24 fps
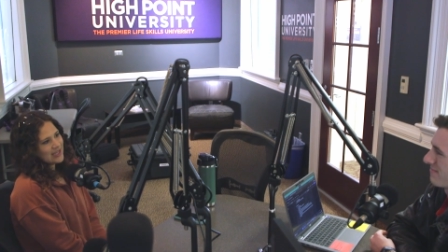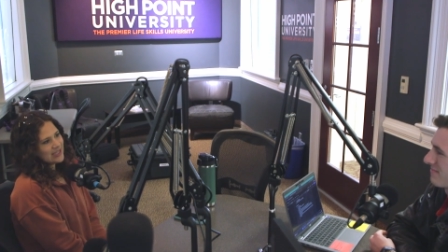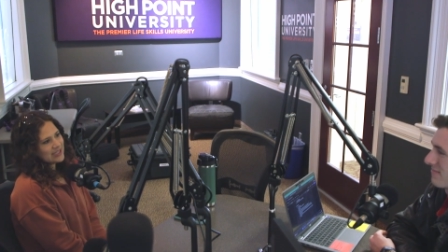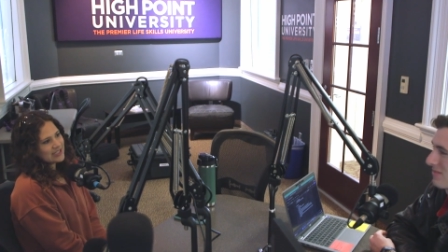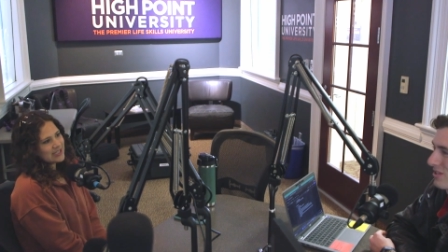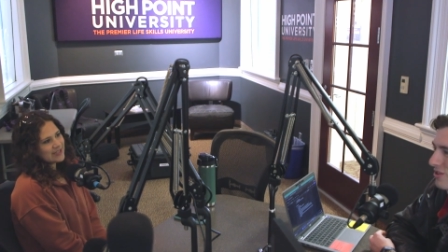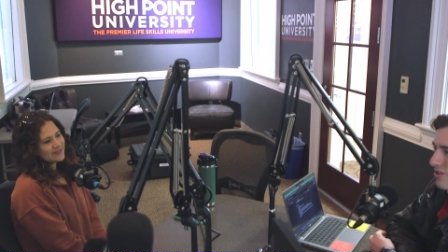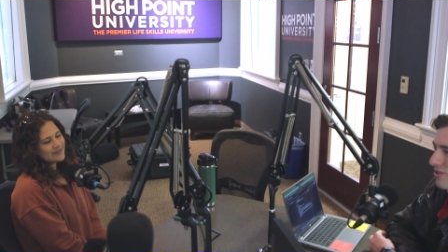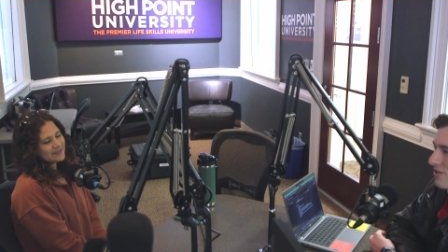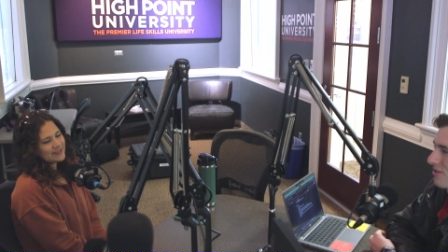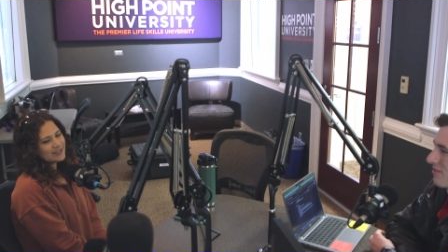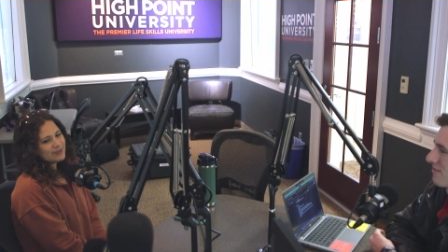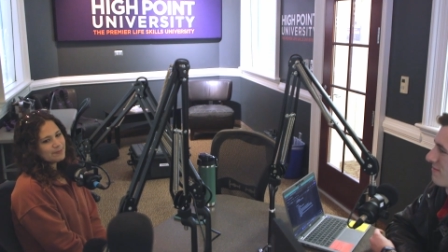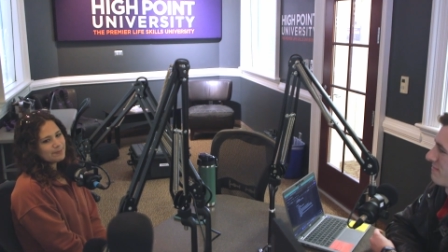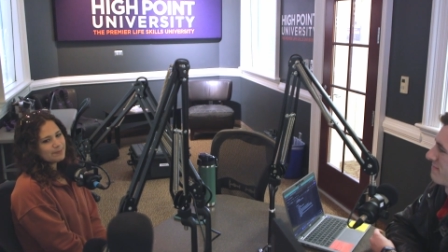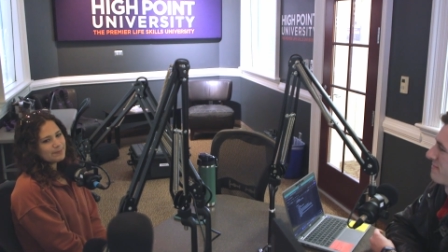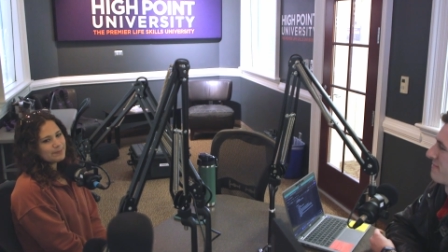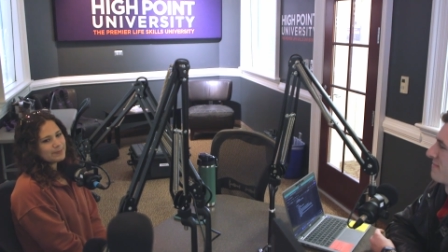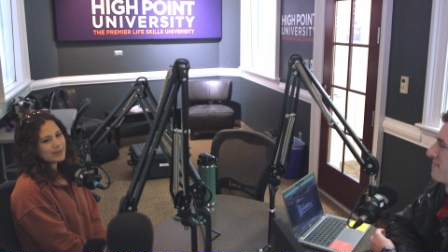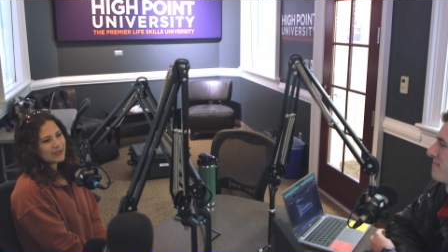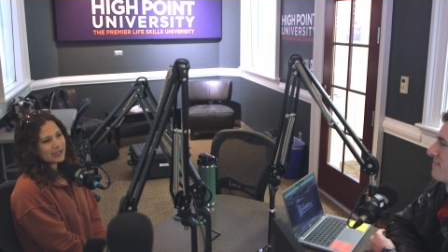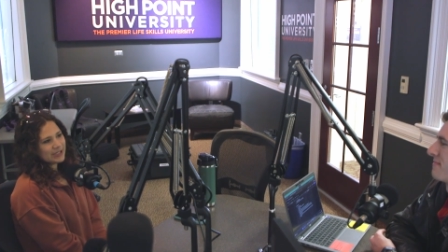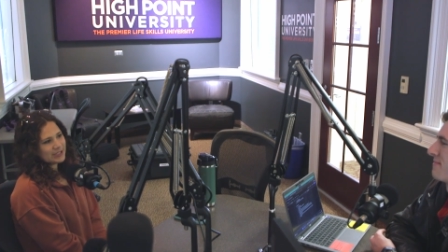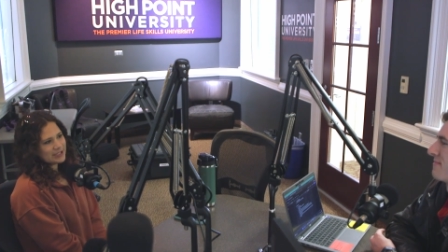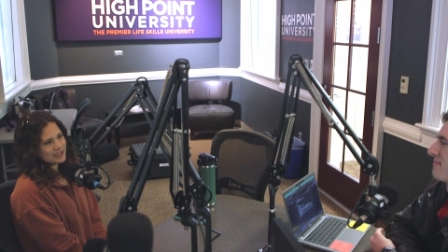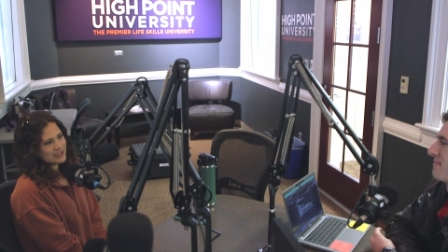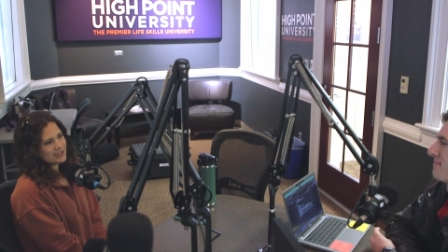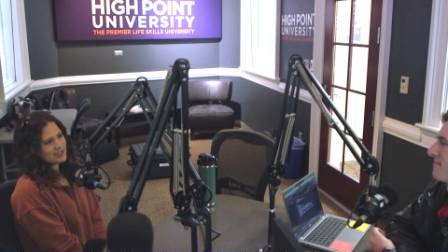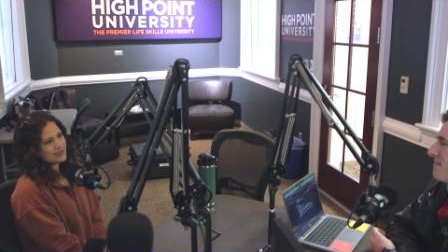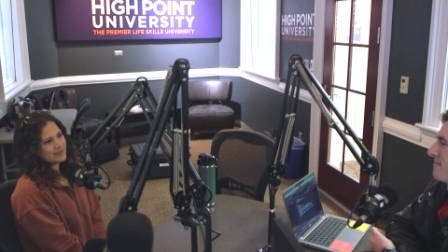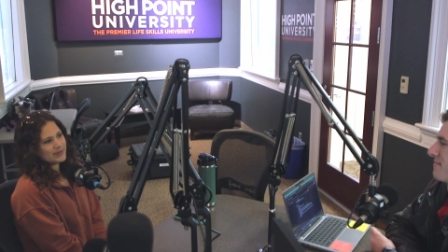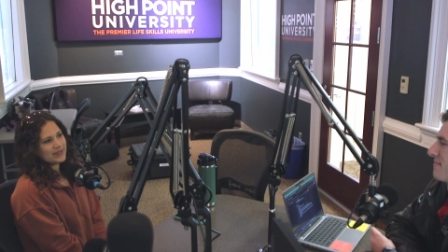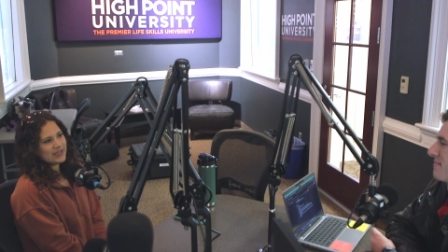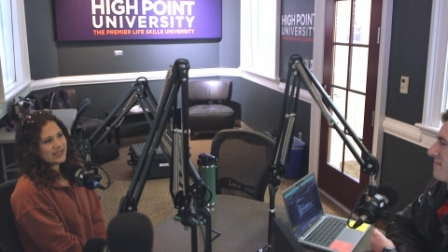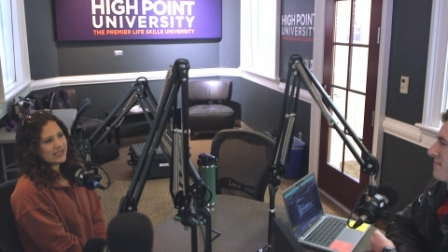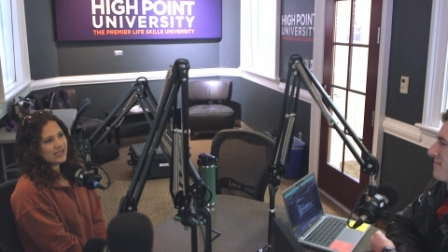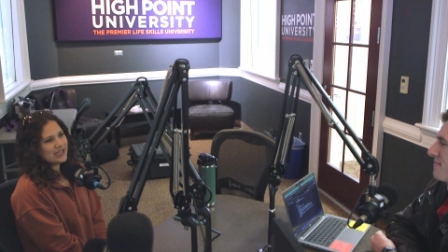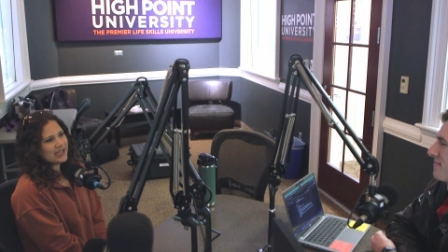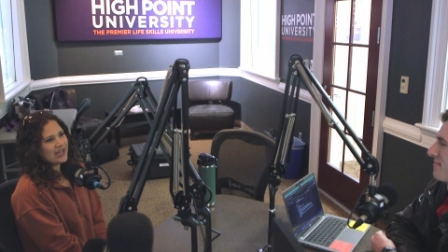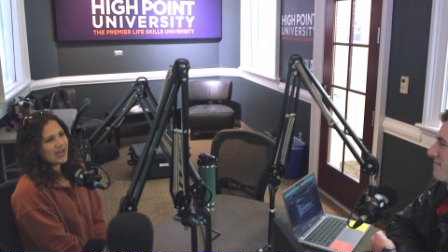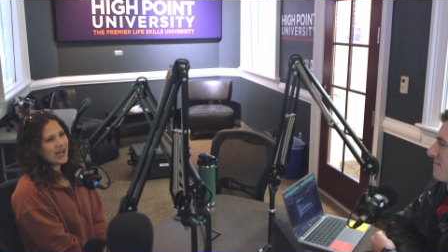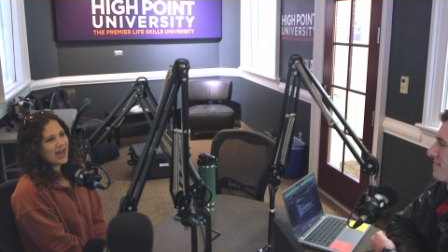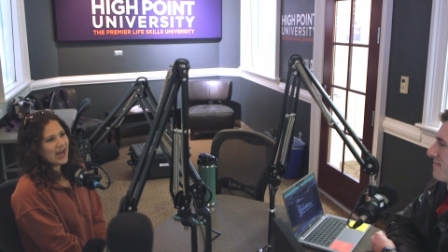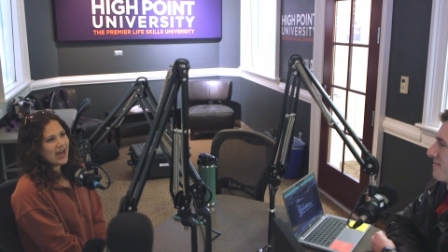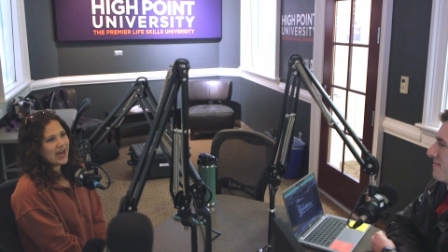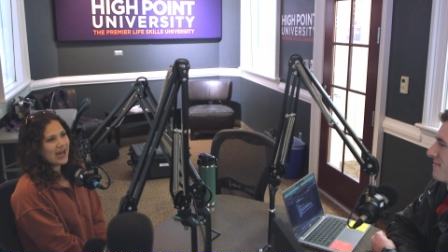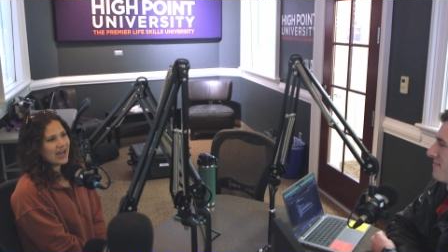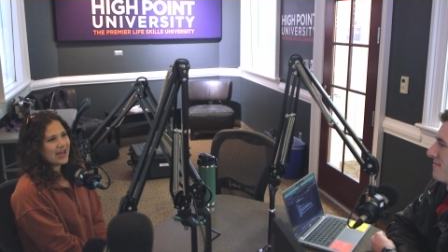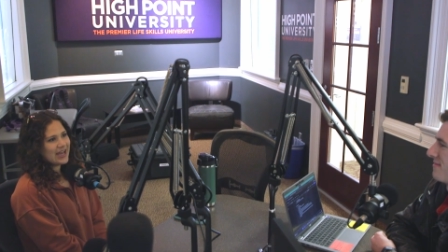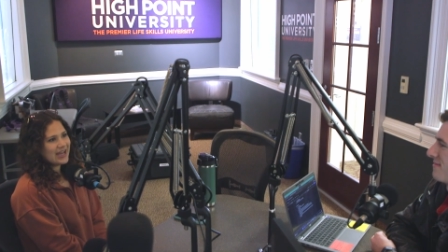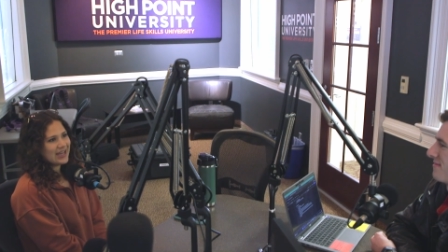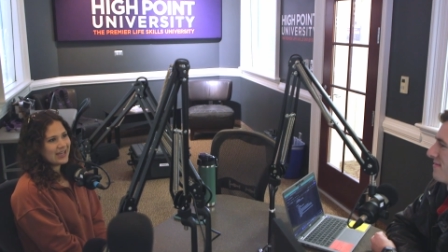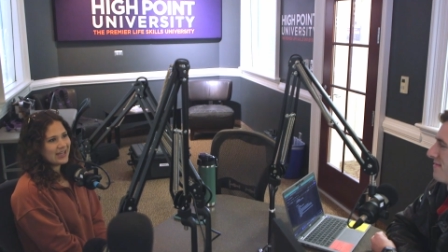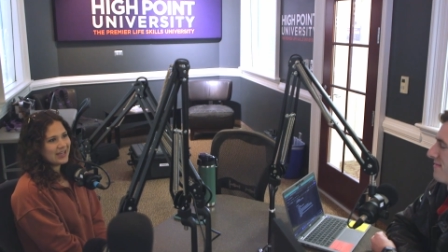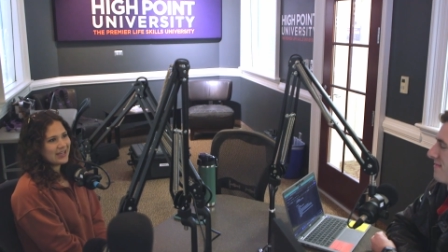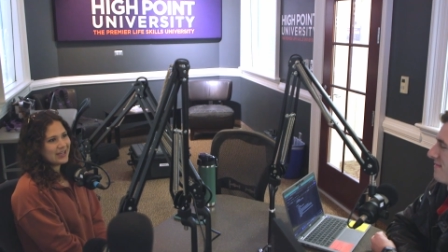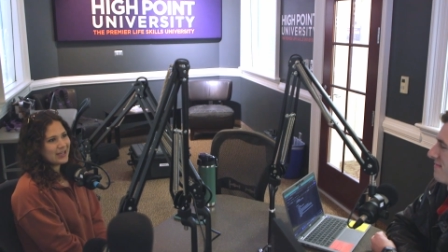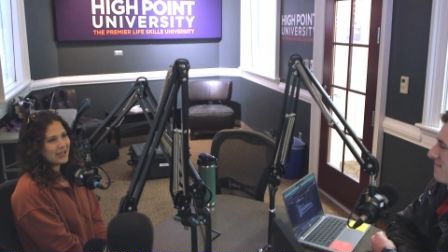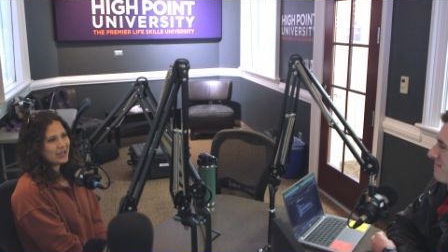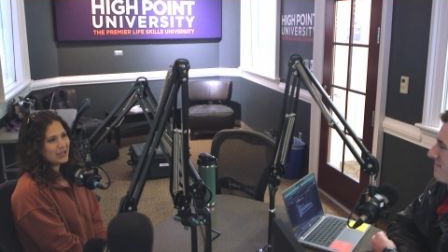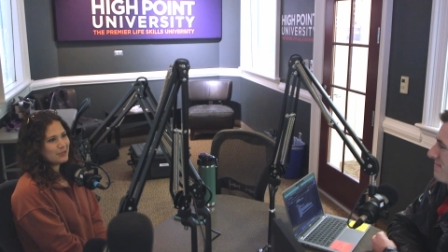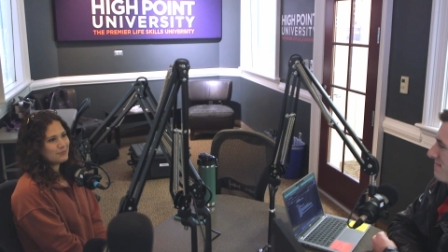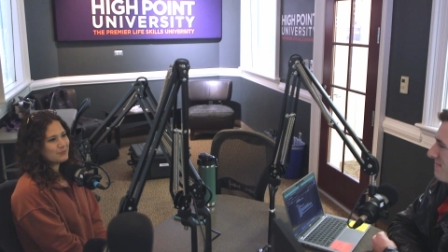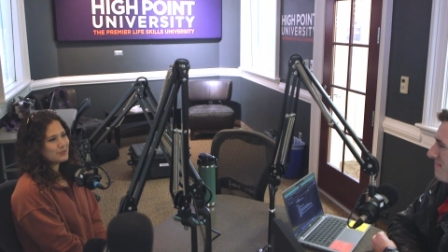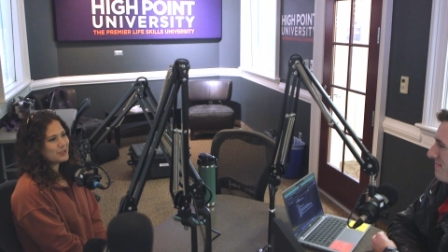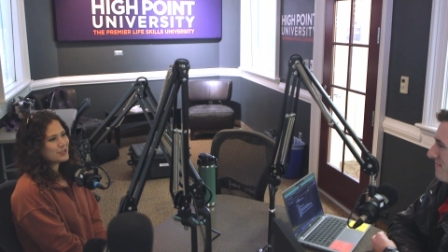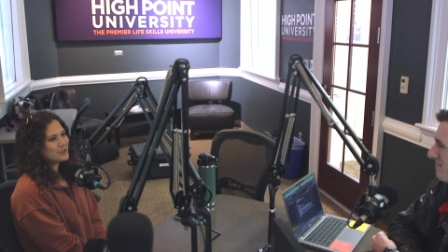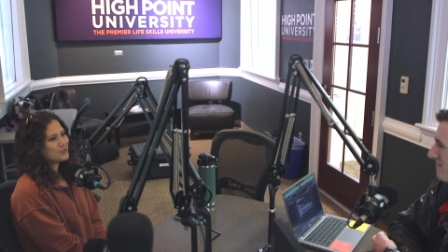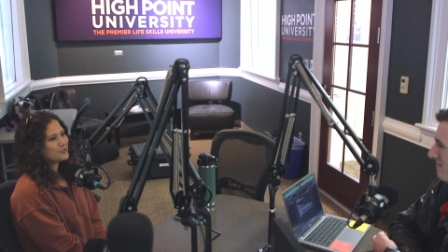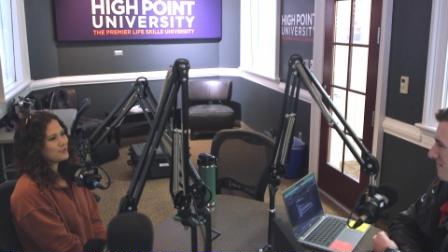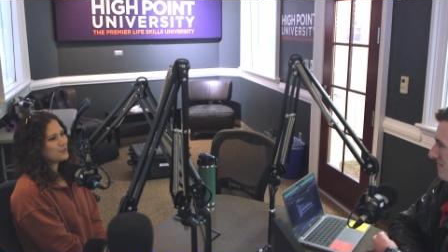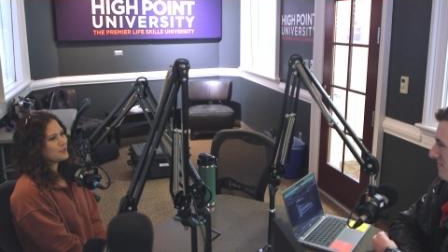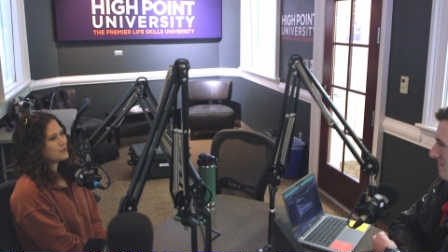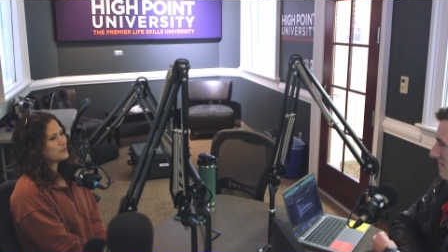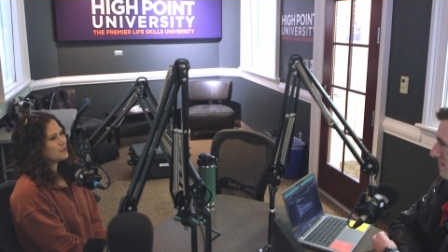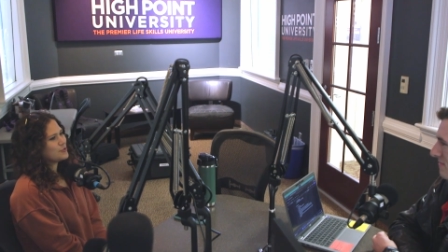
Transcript: Definitely bittersweet. I am just